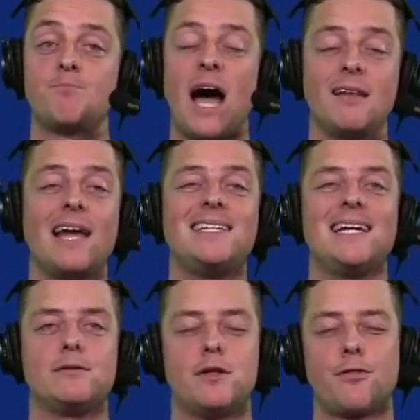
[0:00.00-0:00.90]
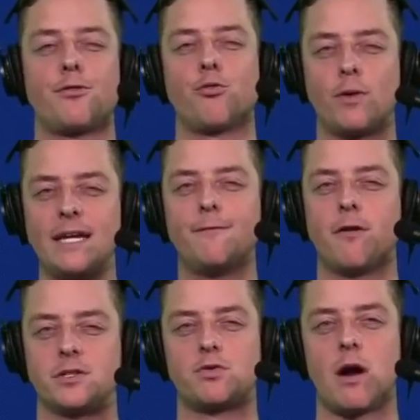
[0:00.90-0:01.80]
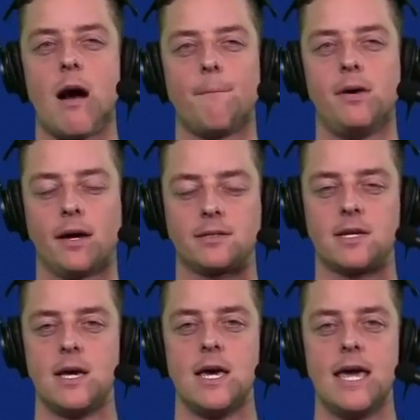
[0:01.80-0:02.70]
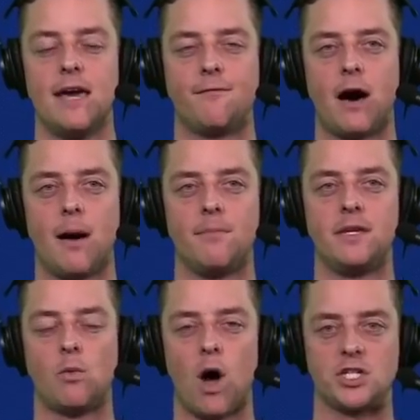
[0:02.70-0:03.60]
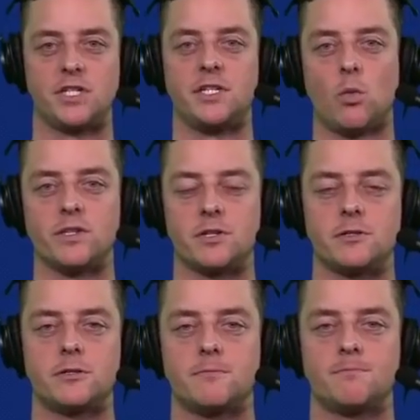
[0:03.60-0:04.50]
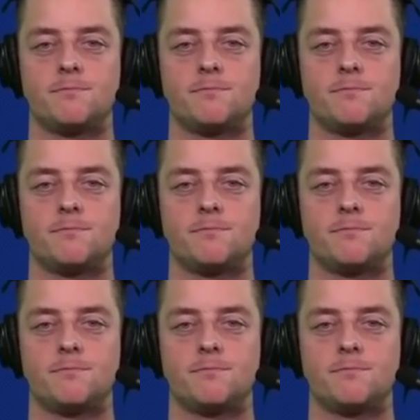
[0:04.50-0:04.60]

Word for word: I'd like to get to three first round picks if I'm the Washington Wizards.